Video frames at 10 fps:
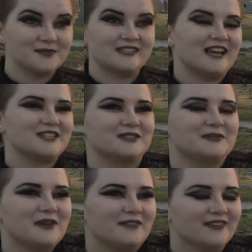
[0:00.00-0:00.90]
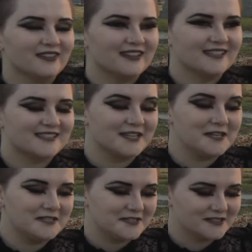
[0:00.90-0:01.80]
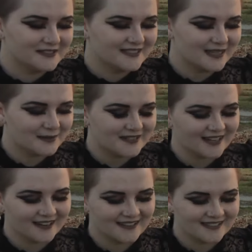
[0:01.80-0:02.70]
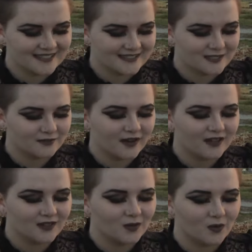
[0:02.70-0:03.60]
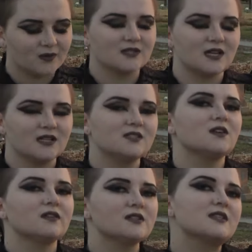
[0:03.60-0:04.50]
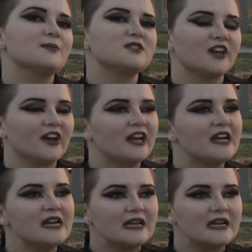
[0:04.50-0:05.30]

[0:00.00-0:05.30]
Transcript: which is actually one of my favorite things to do in cemeteries, is to find the oldest headstone in a cemetery